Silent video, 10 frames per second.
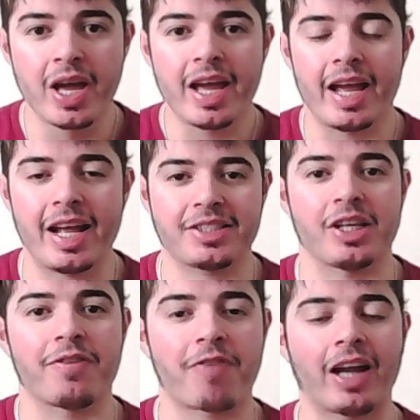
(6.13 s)
It's
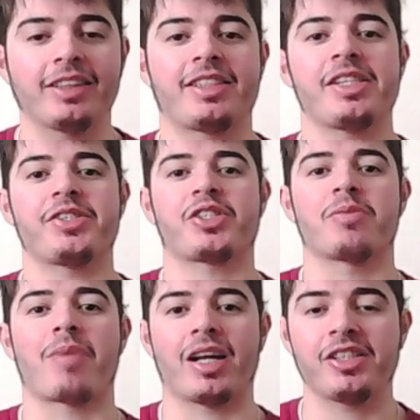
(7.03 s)
advantage to
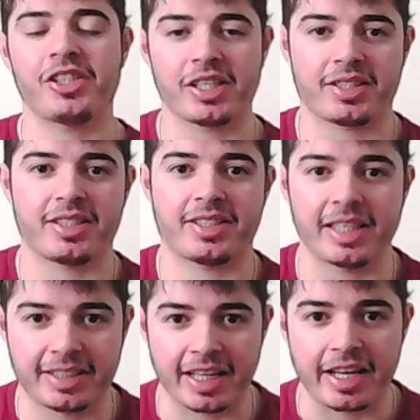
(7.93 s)
Manchester
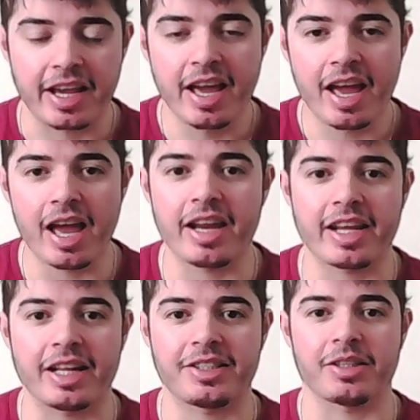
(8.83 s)
City heading
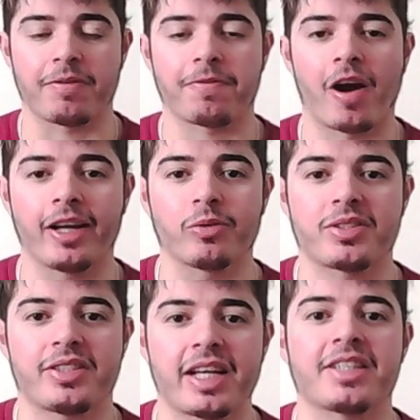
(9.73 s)
into the final
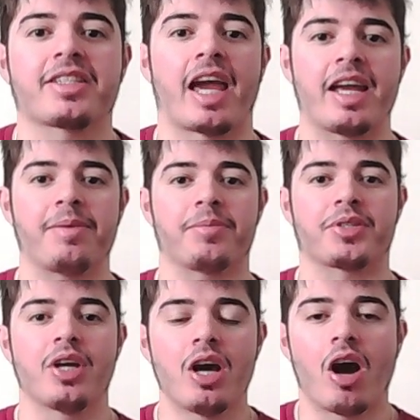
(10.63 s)
six games
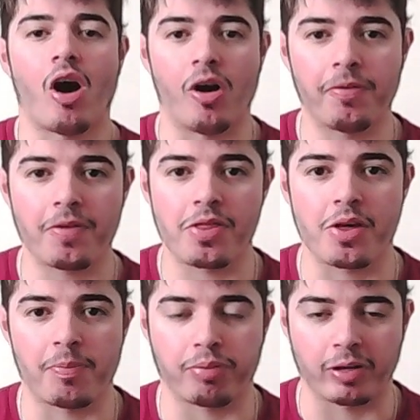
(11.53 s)
of the
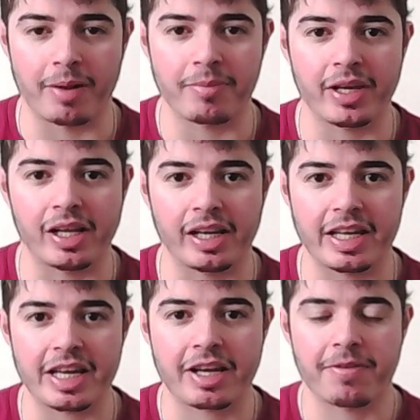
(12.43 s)
Premier
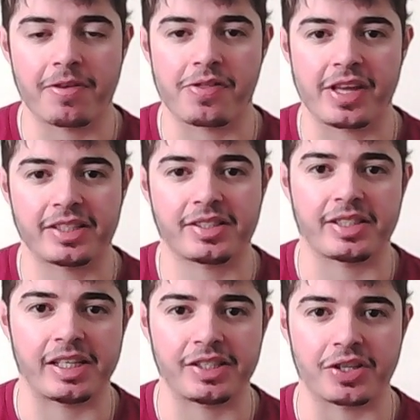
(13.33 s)
League for this
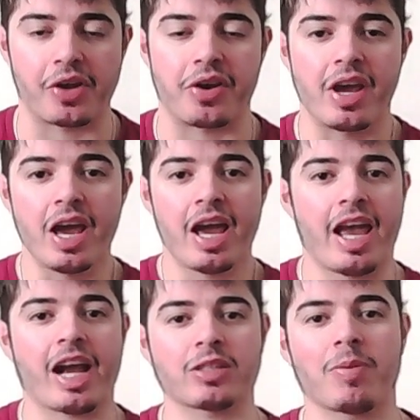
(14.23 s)
season. Hey
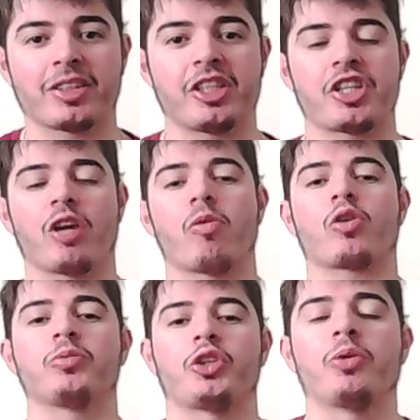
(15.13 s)
guys, welcome to the channel.
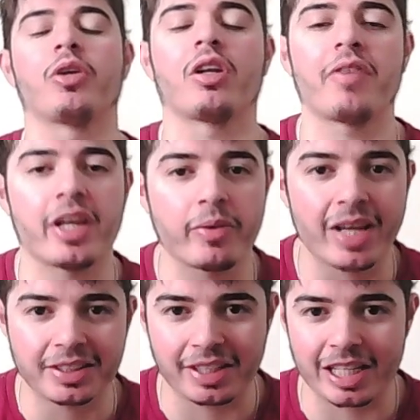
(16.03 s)
Welcome to another video.
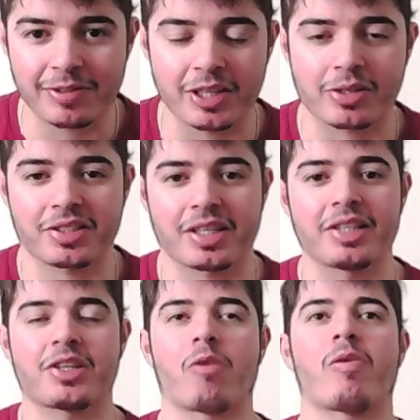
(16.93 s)
Yesterday's video is going to
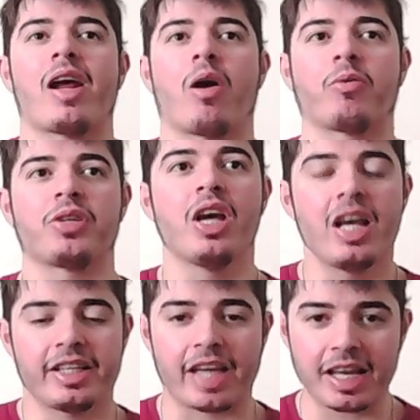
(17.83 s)
center around
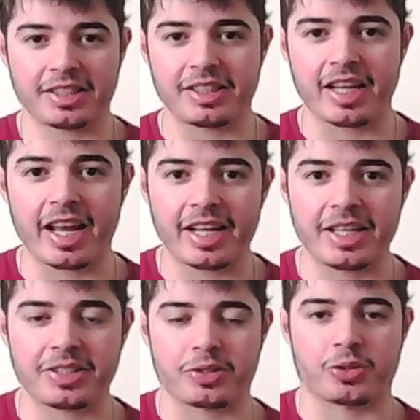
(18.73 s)

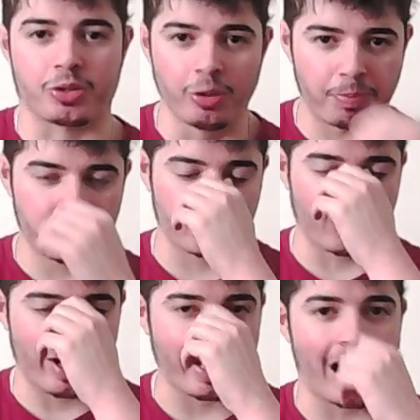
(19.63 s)
yesterday's Super
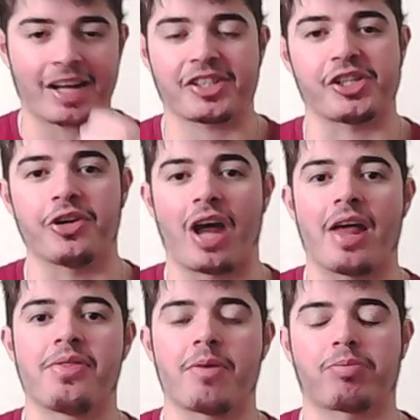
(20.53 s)
Sunday action
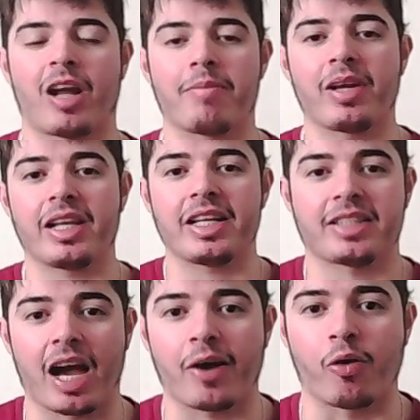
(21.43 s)
and the Premier League
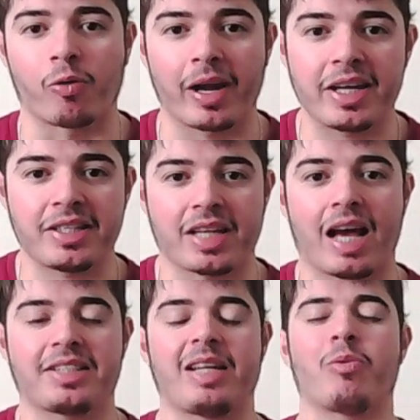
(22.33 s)
title race,
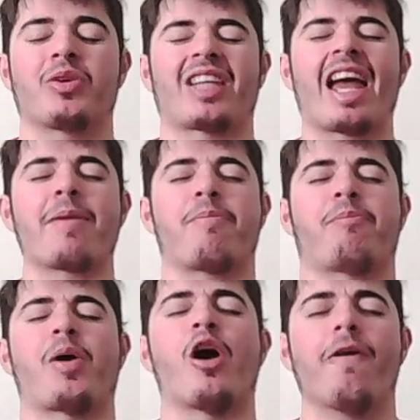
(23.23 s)
as it was a
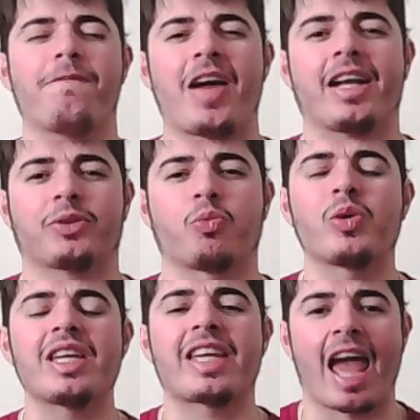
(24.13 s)
perfect
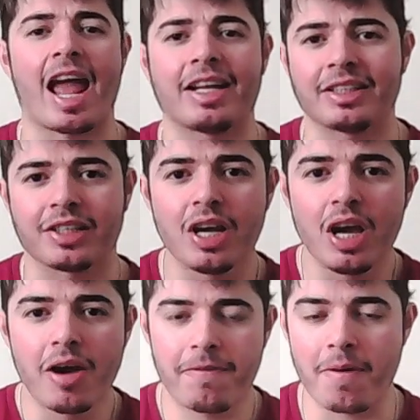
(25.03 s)
weekend
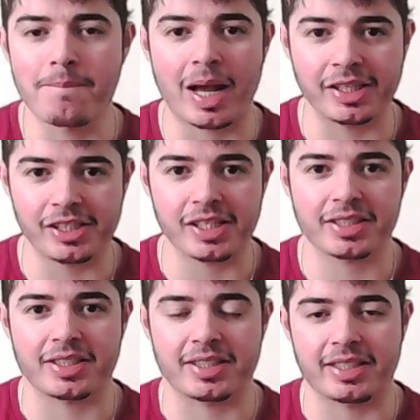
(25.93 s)
for
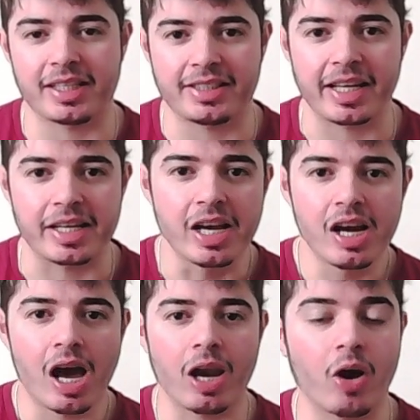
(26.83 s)
Manchester City.
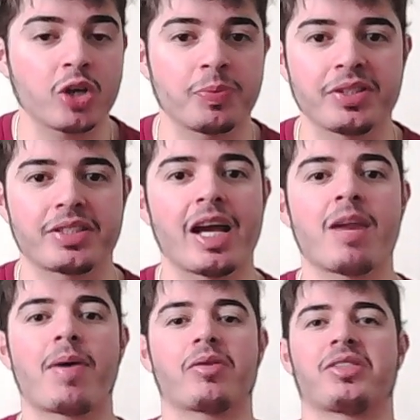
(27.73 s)
A lot has been said
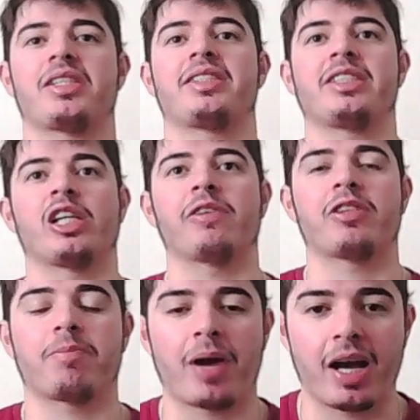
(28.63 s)
about City over the
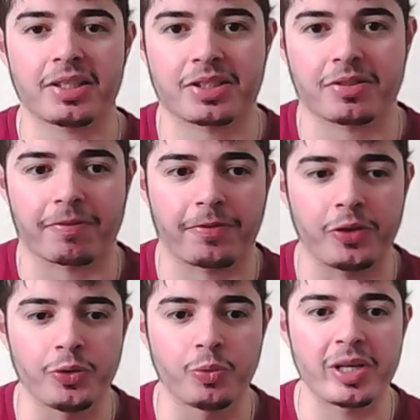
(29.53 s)
past
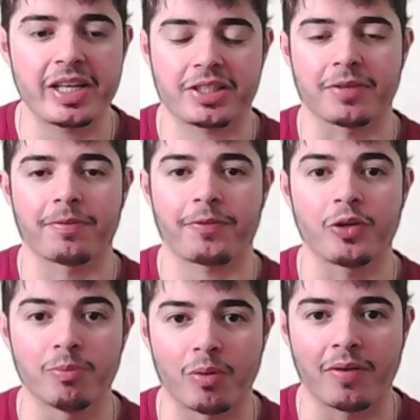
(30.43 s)
few weeks and few
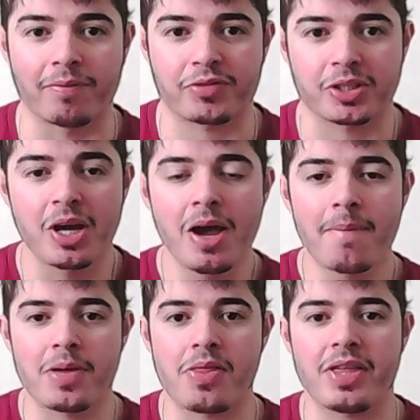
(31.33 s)
months,
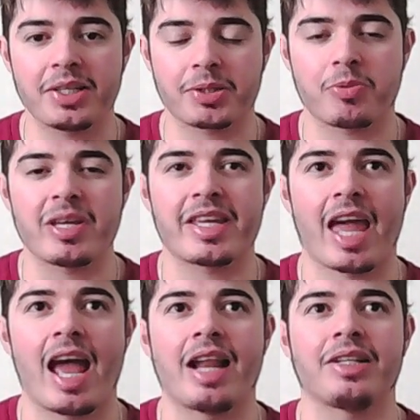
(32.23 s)
but this
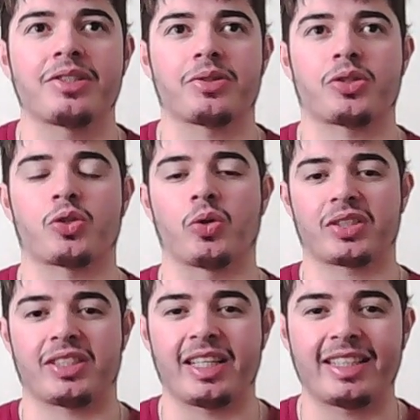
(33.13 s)
weekend saw
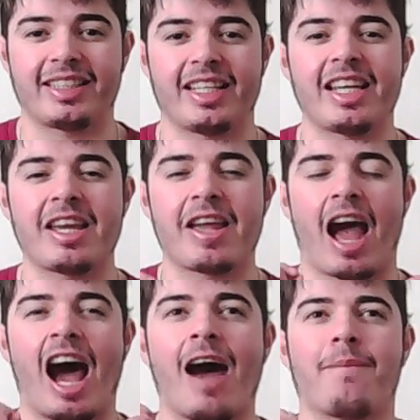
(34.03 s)
City
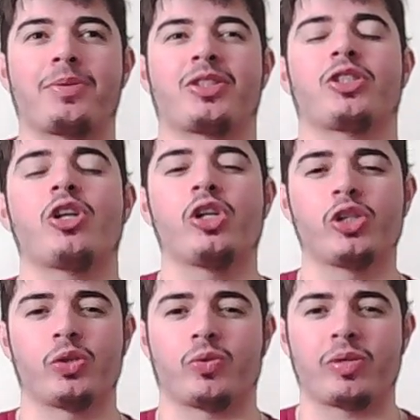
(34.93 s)

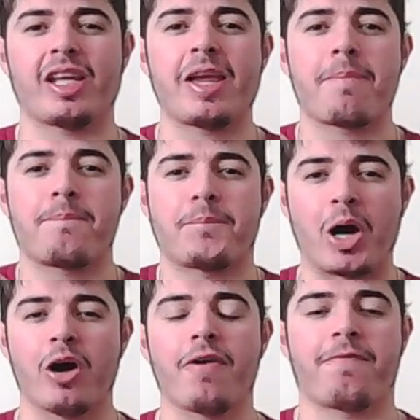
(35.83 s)
absolutely
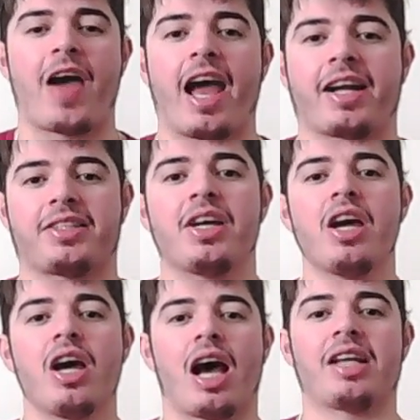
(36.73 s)
perfect
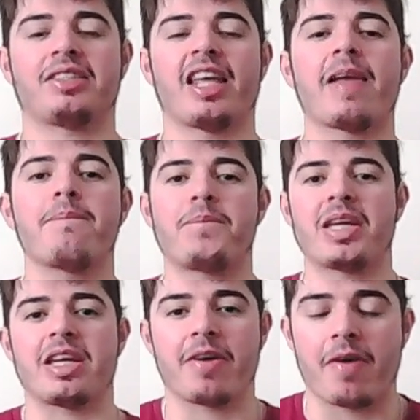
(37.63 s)
as they
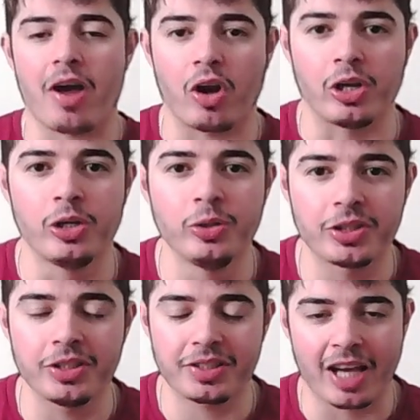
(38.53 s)
beat
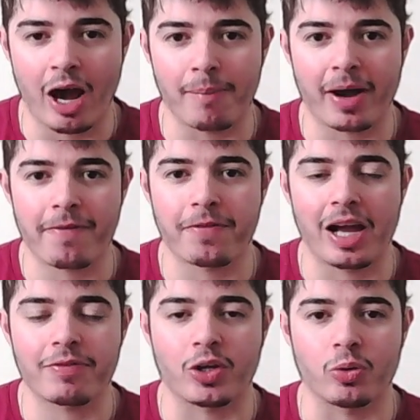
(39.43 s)
Luton Town by
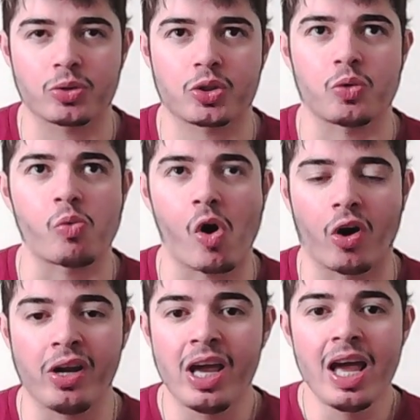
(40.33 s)
5-1.